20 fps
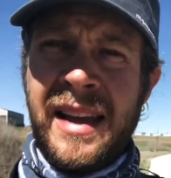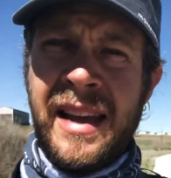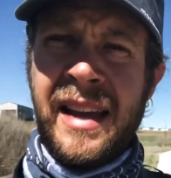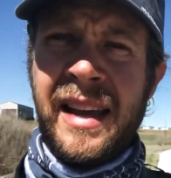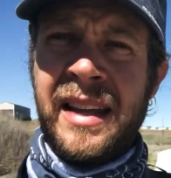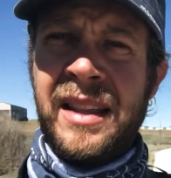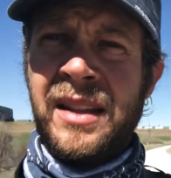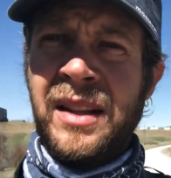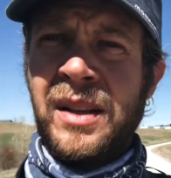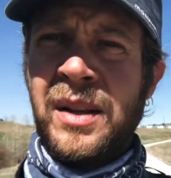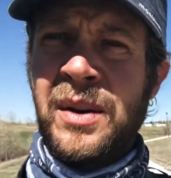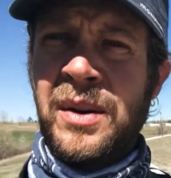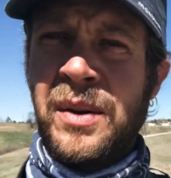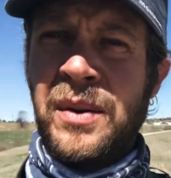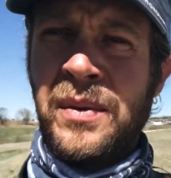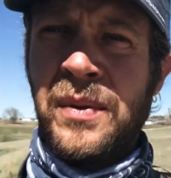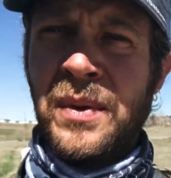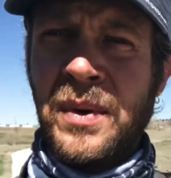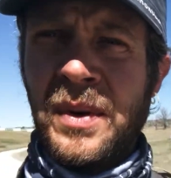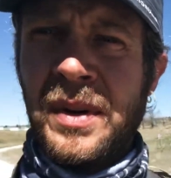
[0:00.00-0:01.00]
and the local
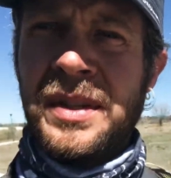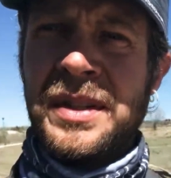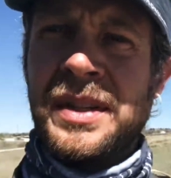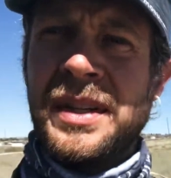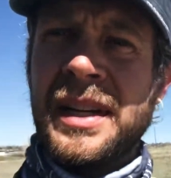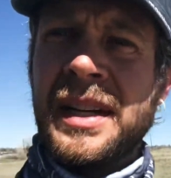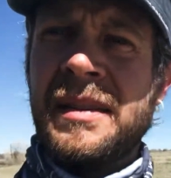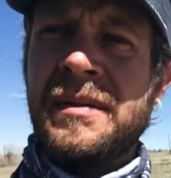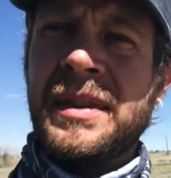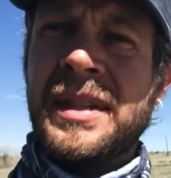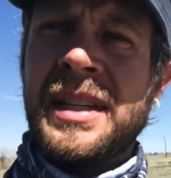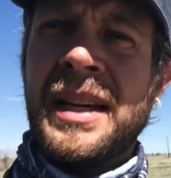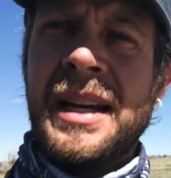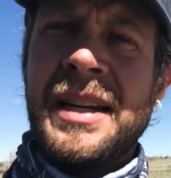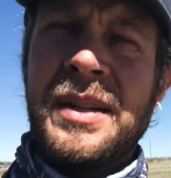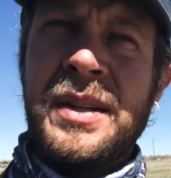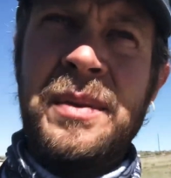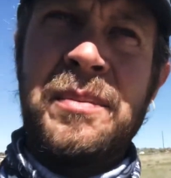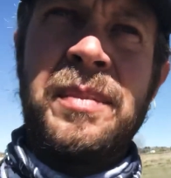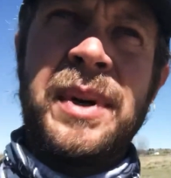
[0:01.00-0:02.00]
foraging
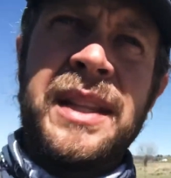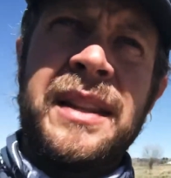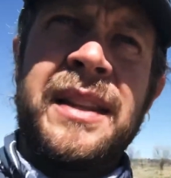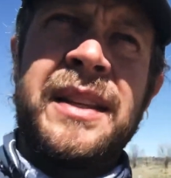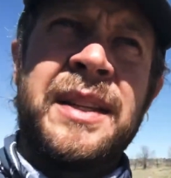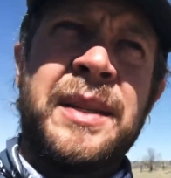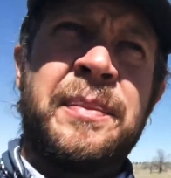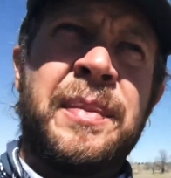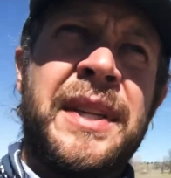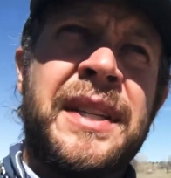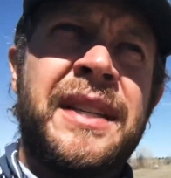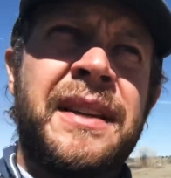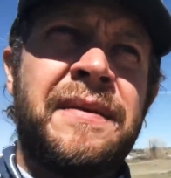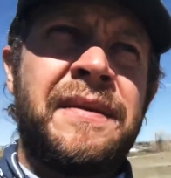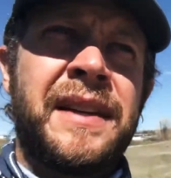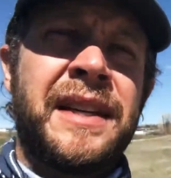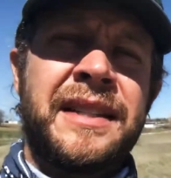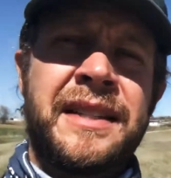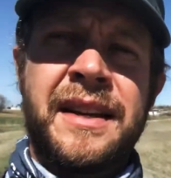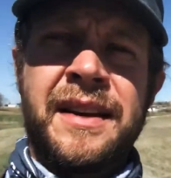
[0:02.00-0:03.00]
invitation, but the
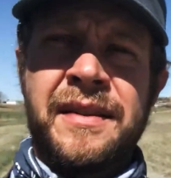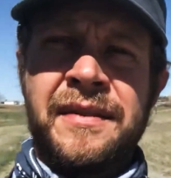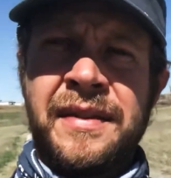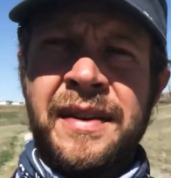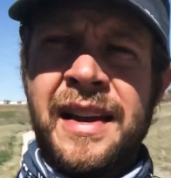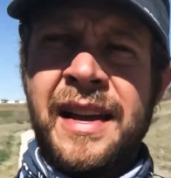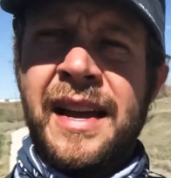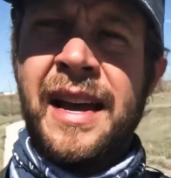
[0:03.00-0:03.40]
specifics of